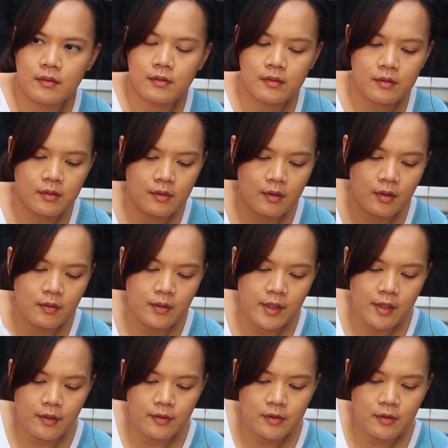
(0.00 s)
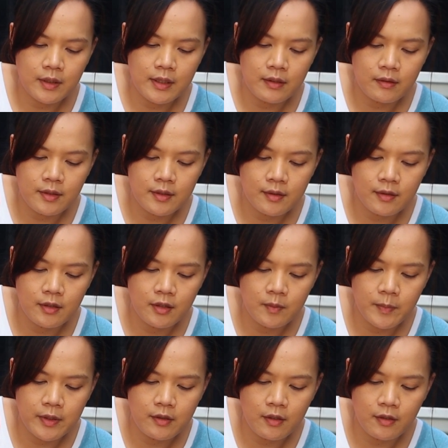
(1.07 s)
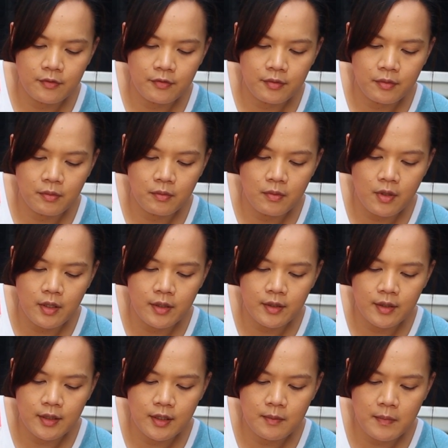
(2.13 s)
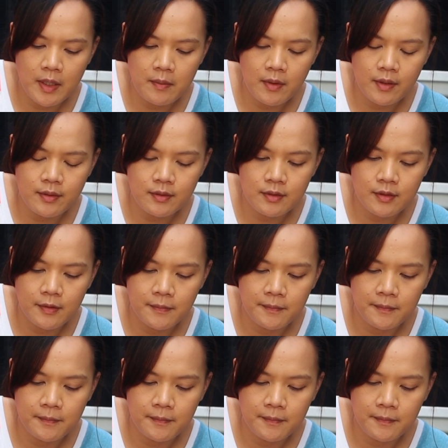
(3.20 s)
Slowly also increase a little bit of water in my mouth.